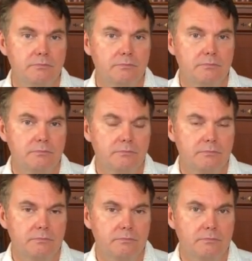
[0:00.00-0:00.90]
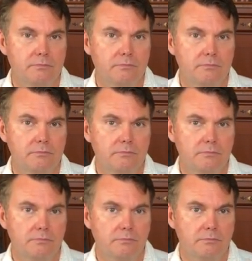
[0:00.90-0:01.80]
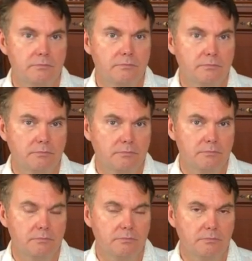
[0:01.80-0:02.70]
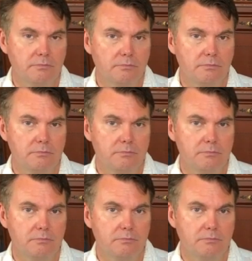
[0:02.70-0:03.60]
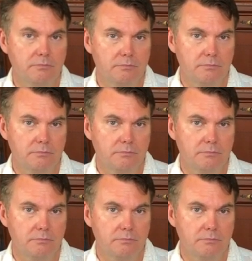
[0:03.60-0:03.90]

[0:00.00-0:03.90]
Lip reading: The person shown says nothing.